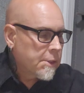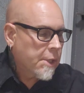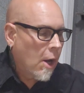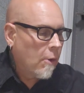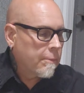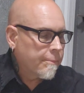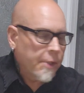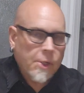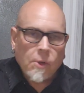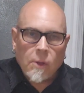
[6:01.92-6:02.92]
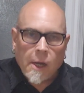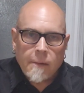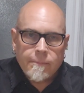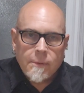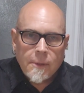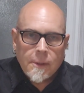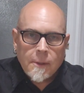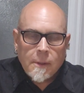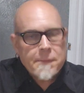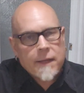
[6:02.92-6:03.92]
So pretty cool, huh?
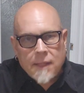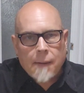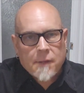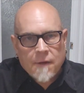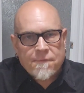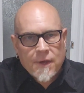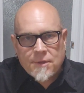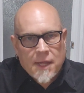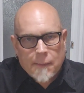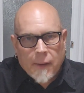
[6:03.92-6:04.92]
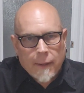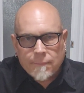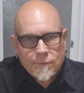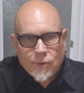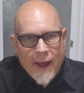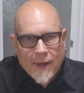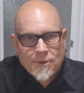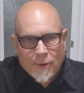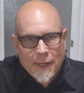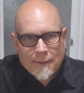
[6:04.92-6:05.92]
Not that I'm gonna fix any of my
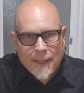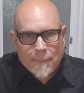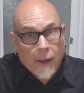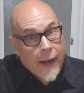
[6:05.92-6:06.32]
tracks or anything,